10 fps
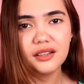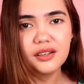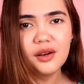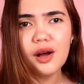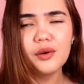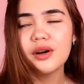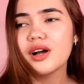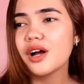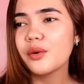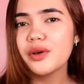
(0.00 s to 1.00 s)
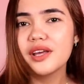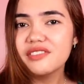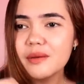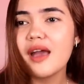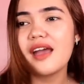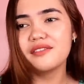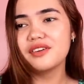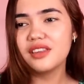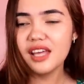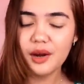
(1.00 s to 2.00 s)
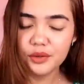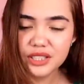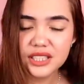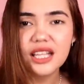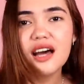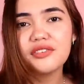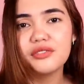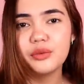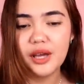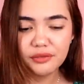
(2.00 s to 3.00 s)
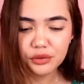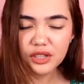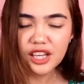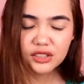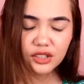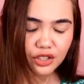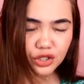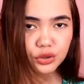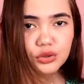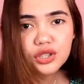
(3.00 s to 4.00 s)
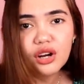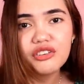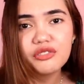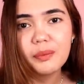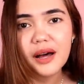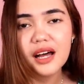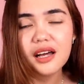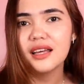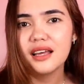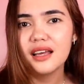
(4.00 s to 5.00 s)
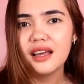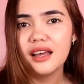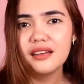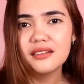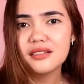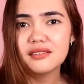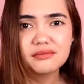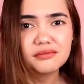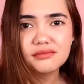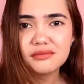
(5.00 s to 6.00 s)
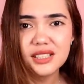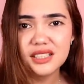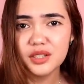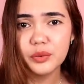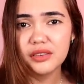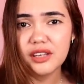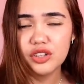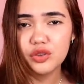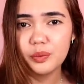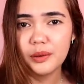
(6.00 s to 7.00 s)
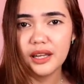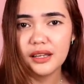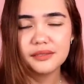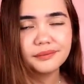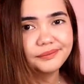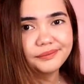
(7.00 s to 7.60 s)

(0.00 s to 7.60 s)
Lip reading: You know how we give them everything, our stuff, we have to take our shoes off pa. And this is what they do pala.